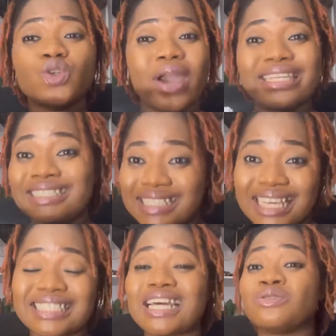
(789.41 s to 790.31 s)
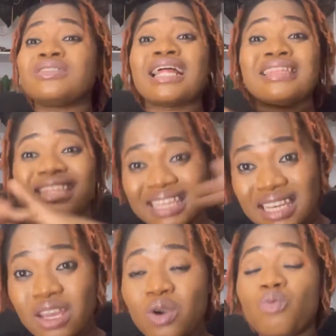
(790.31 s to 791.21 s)
your idea is another
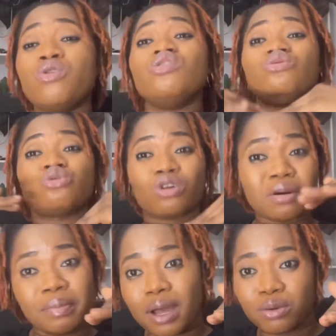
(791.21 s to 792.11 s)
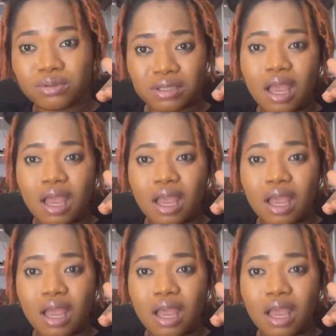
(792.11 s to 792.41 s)
thing we need to talk about.